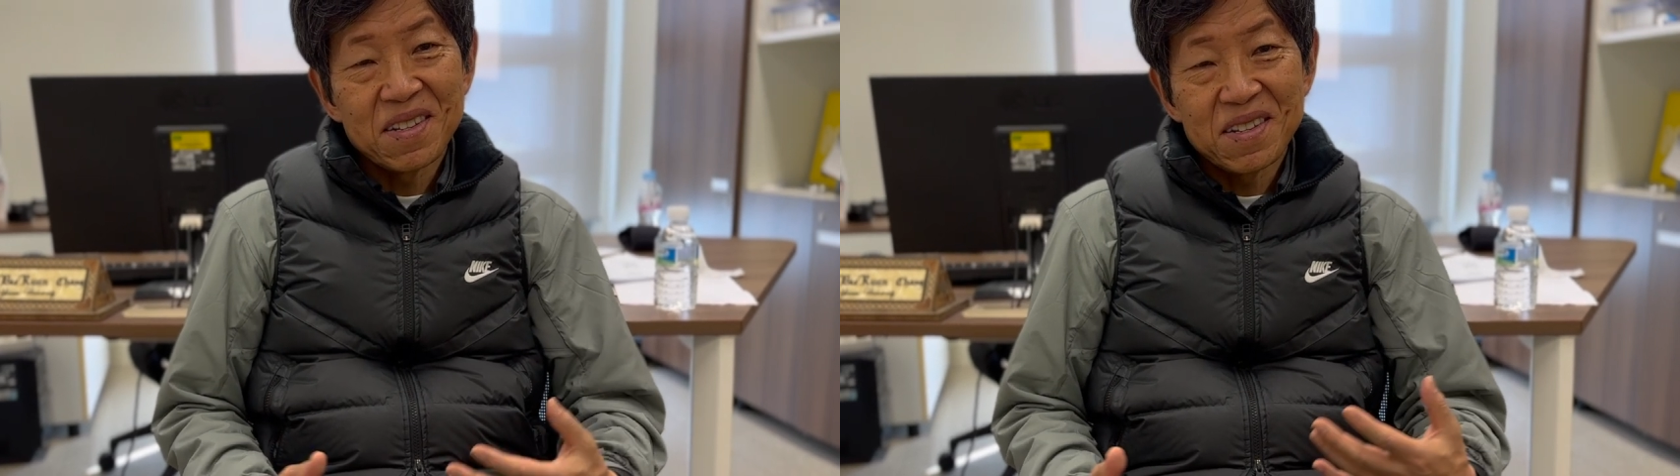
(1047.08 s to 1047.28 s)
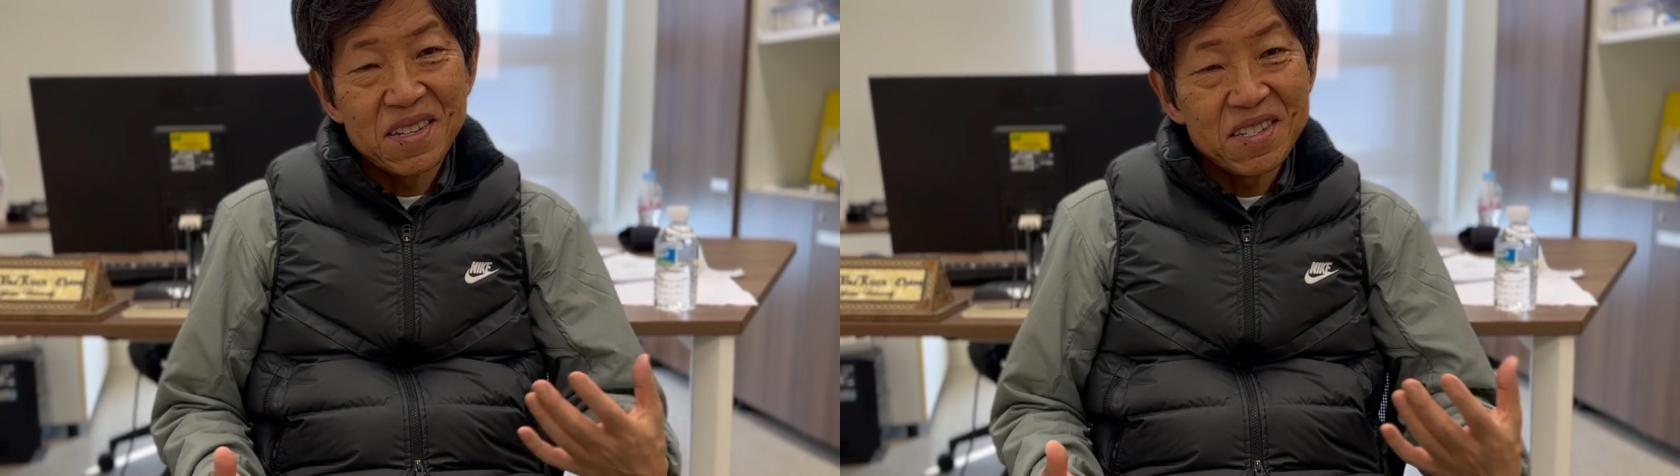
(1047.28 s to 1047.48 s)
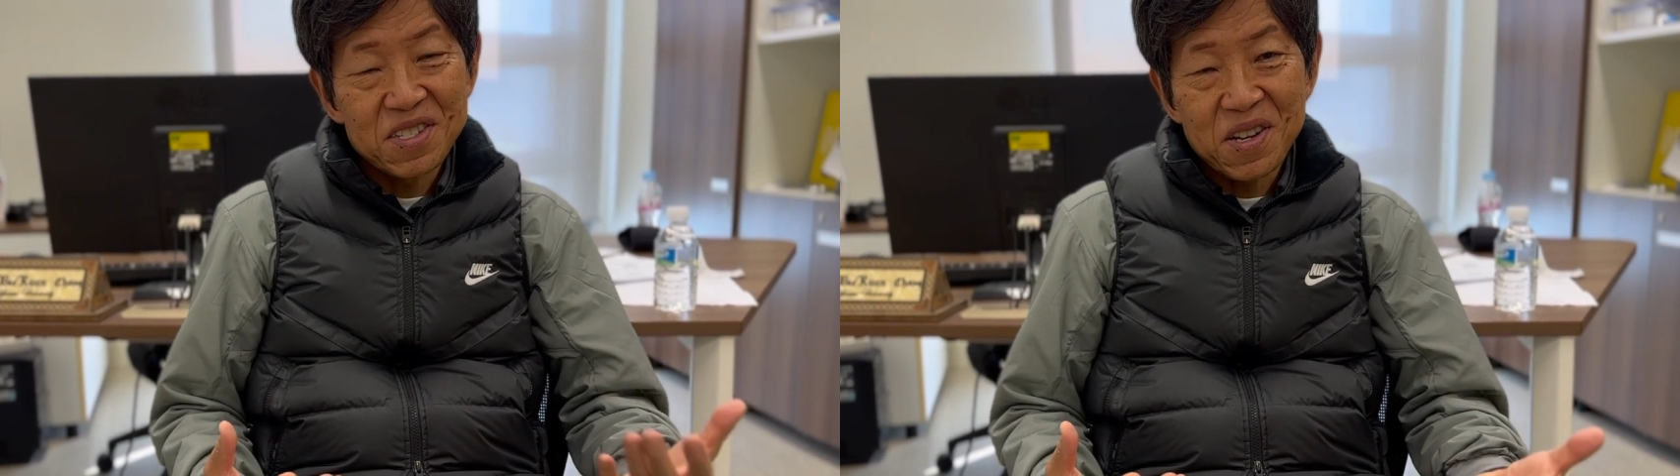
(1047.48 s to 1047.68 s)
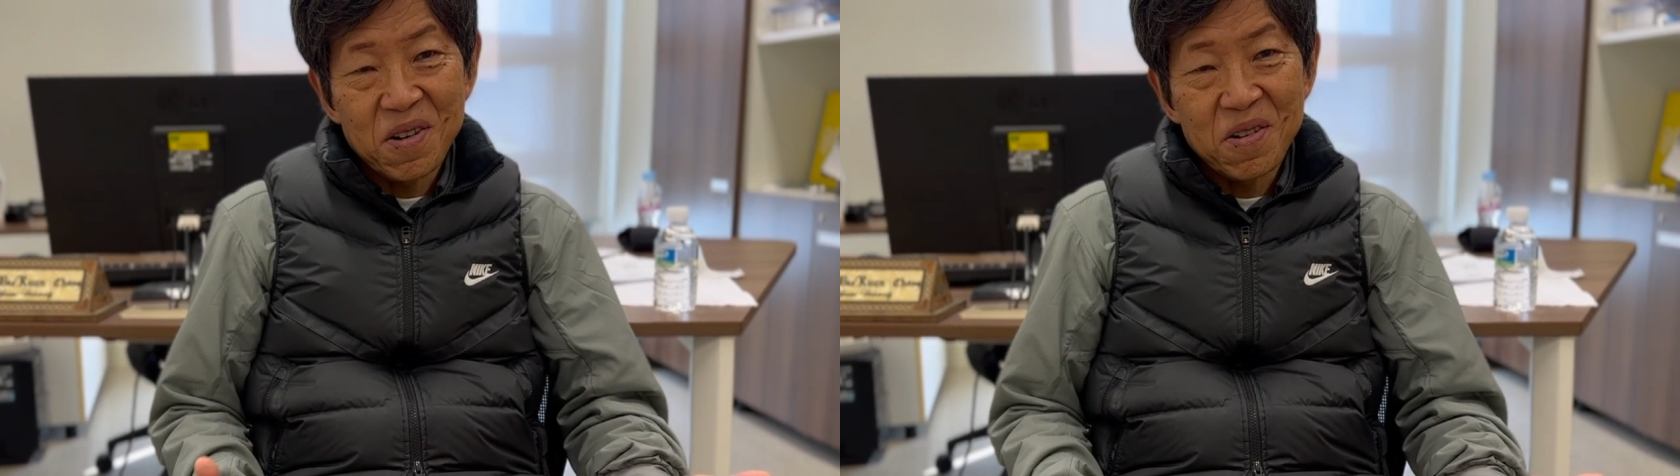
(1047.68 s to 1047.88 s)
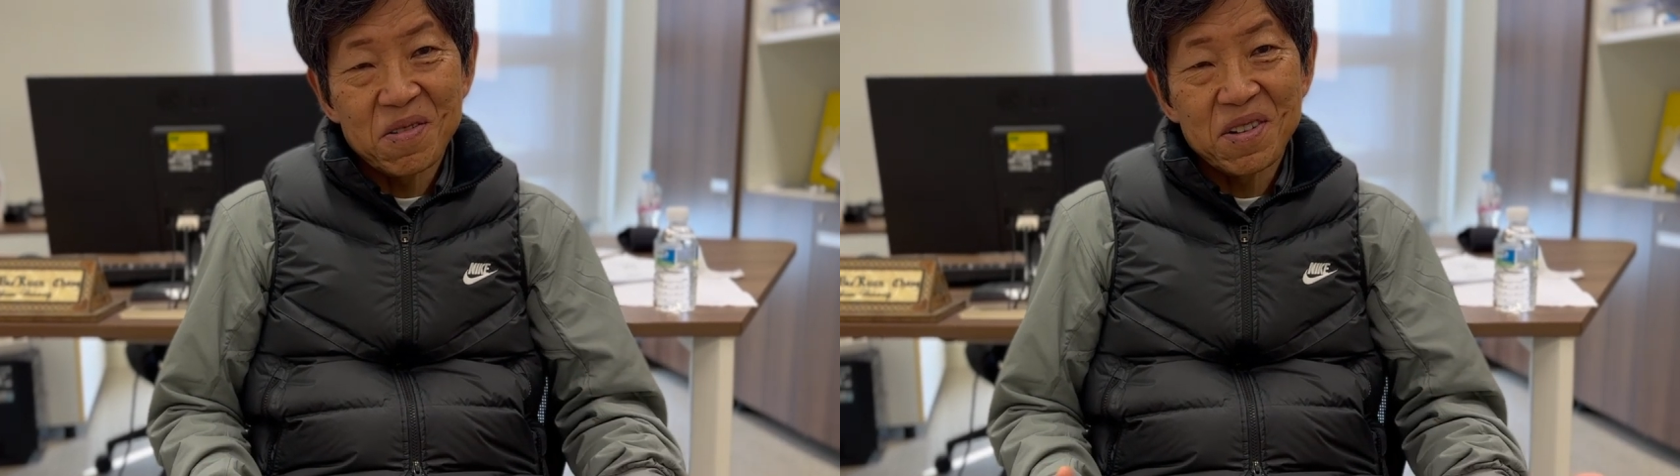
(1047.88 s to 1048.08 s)
it
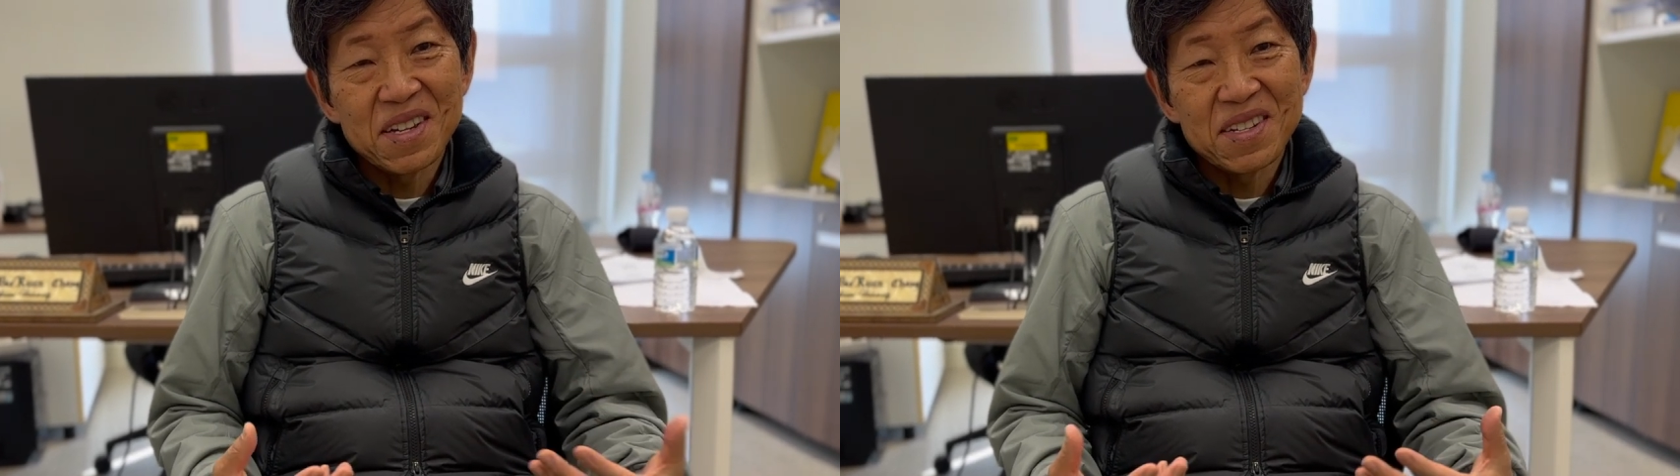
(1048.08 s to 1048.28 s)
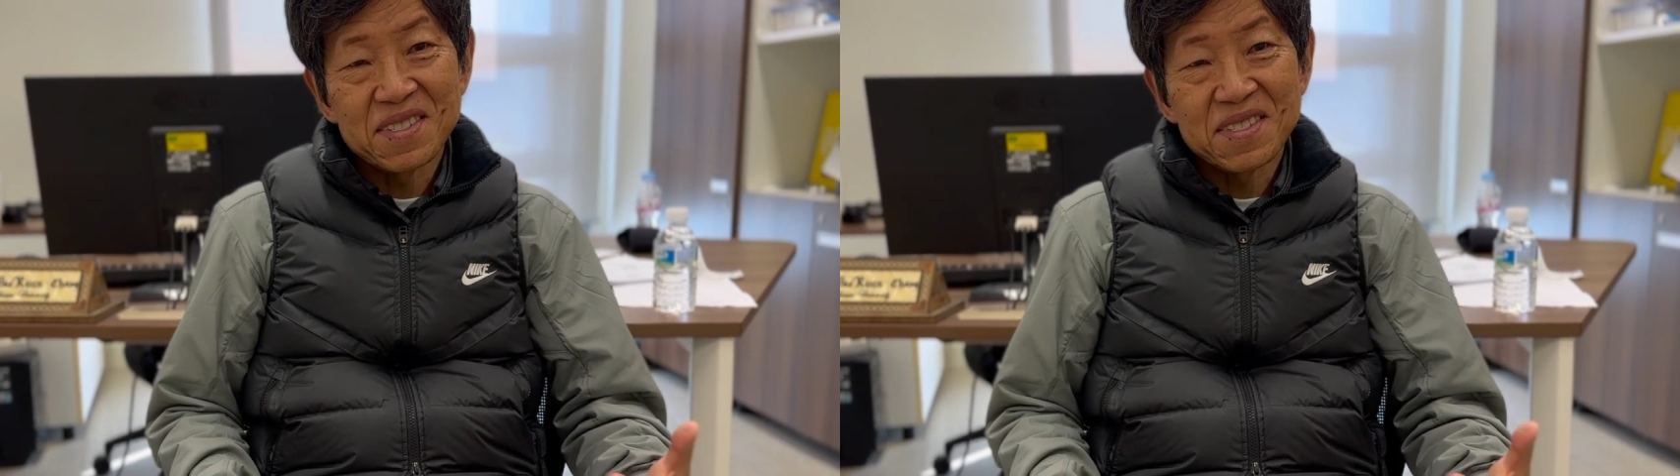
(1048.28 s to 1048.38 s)
showed his